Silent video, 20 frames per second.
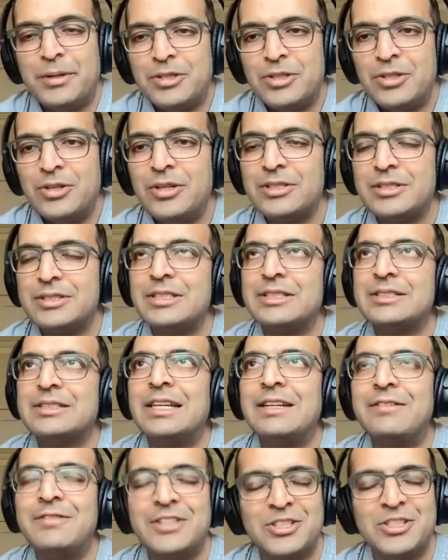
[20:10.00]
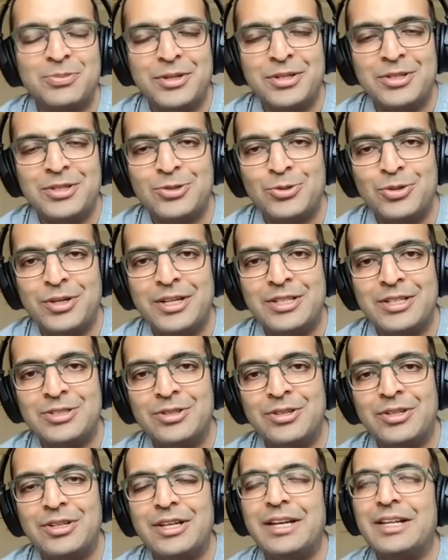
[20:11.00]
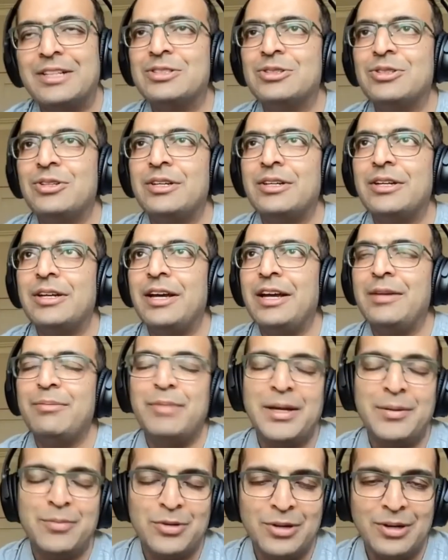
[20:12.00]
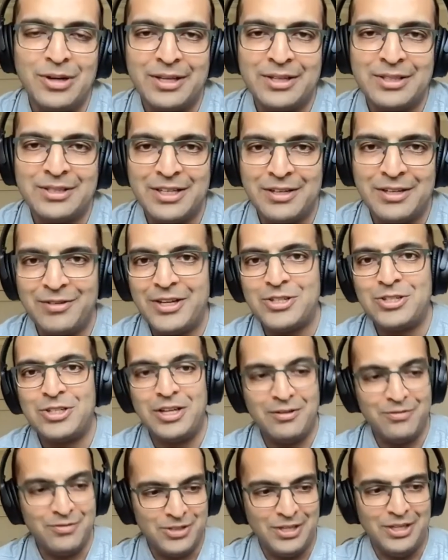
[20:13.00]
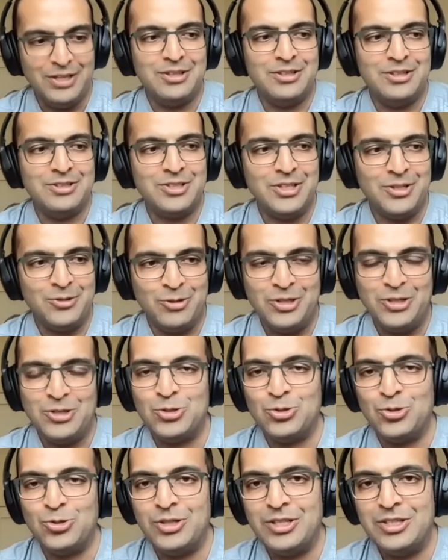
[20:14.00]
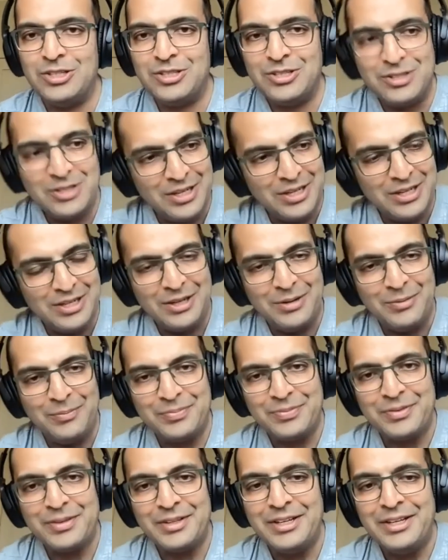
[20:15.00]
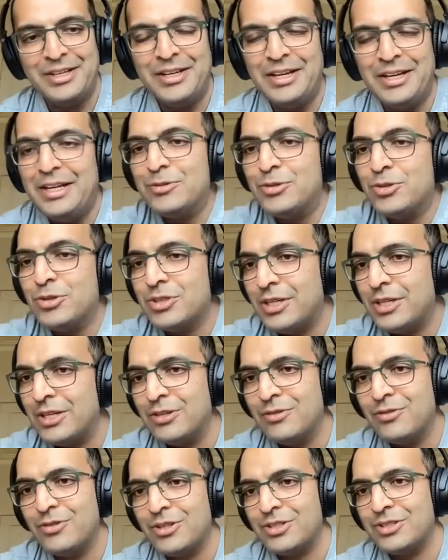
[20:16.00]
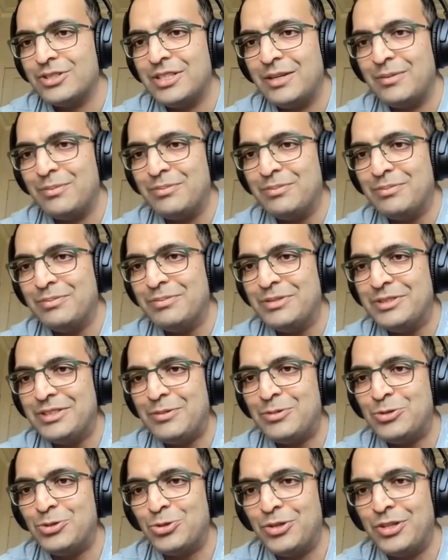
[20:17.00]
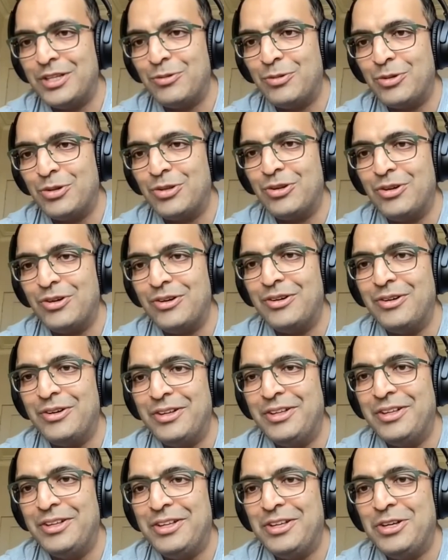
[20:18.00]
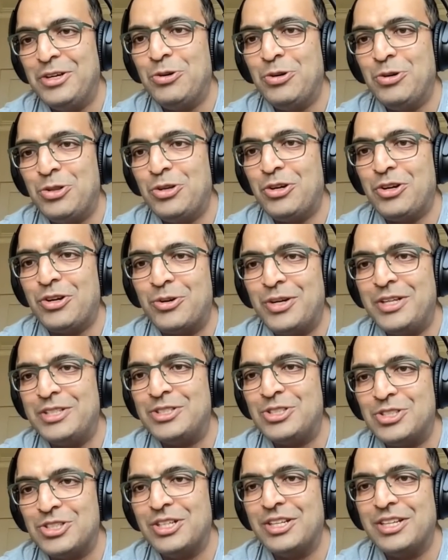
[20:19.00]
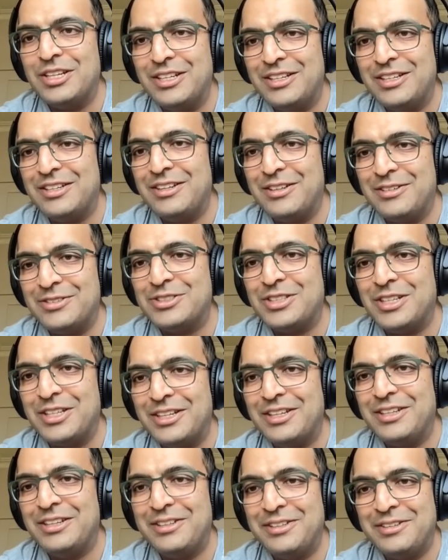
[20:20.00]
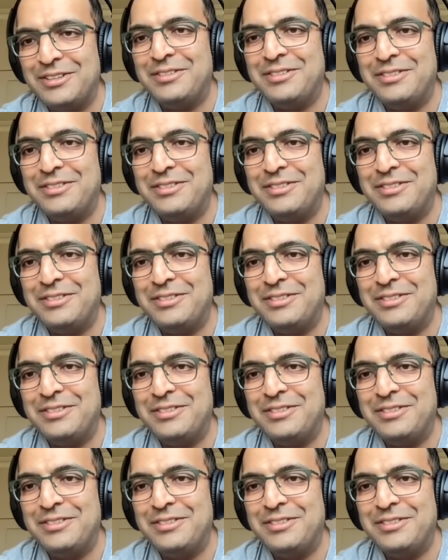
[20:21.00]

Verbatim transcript: but you know, it's, it's, a lived experience, right? It's not a, it's not a, hey, maybe you like. I've actually, I've done this. I really enjoyed it. You um, know, and I'm sure Tane, you've got the same same story there with your with your crazy journey of study? Yeah.